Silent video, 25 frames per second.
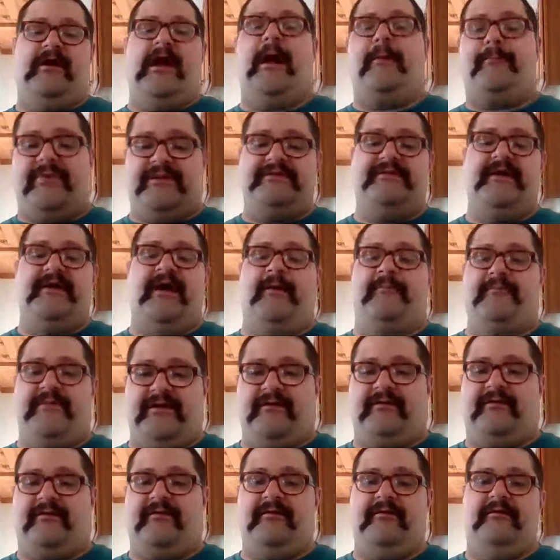
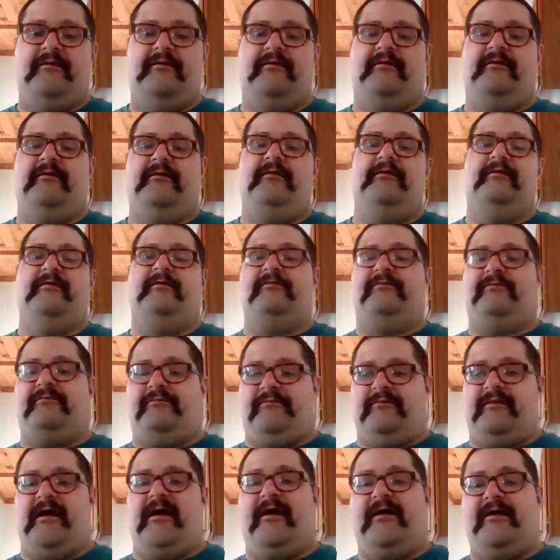epidemic
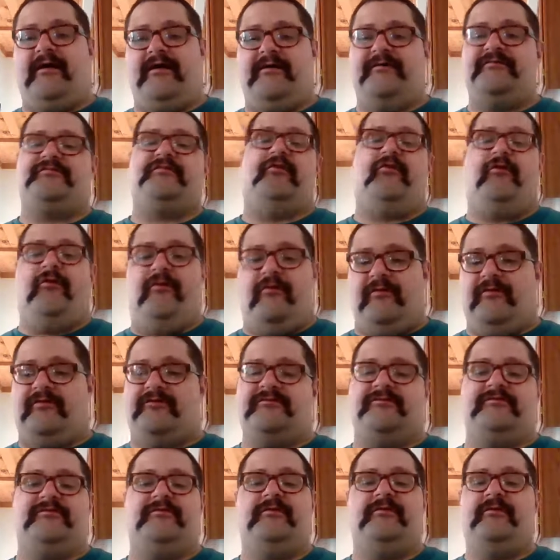that has
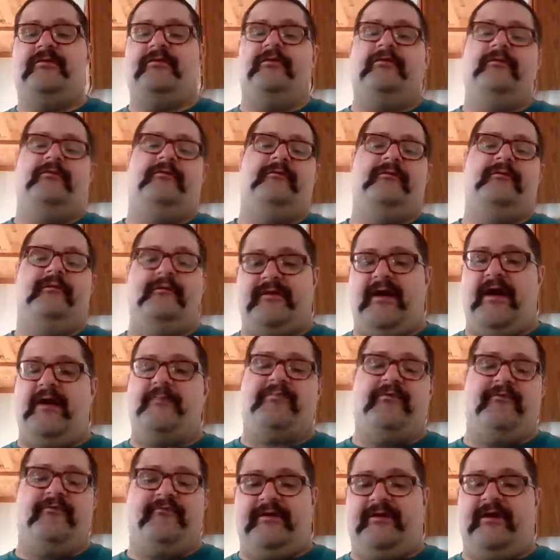caused the
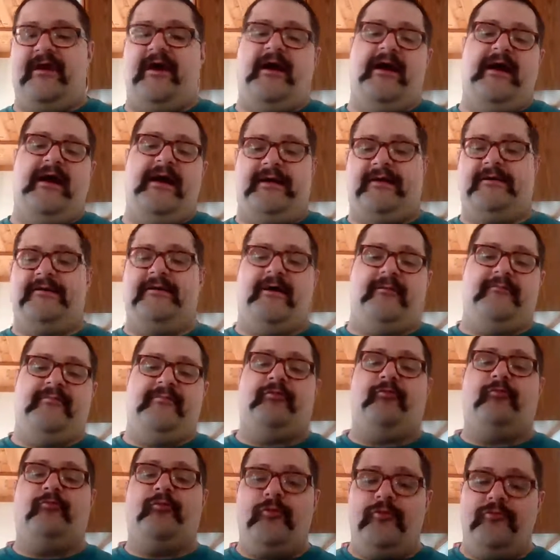type of
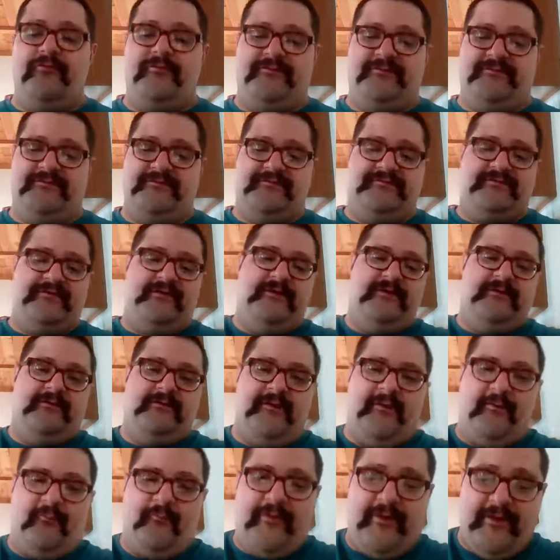economic ruins
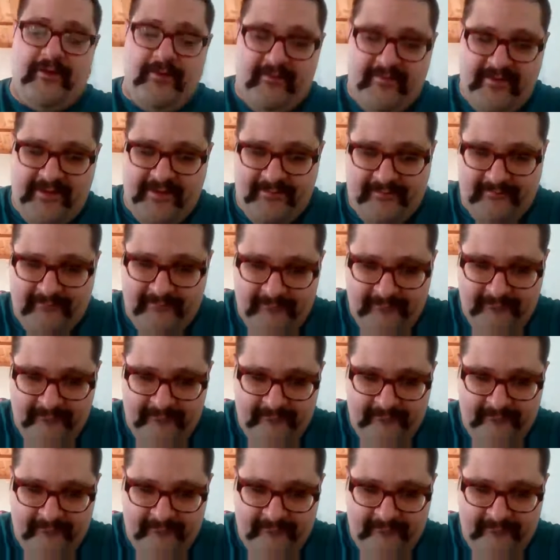that we are in.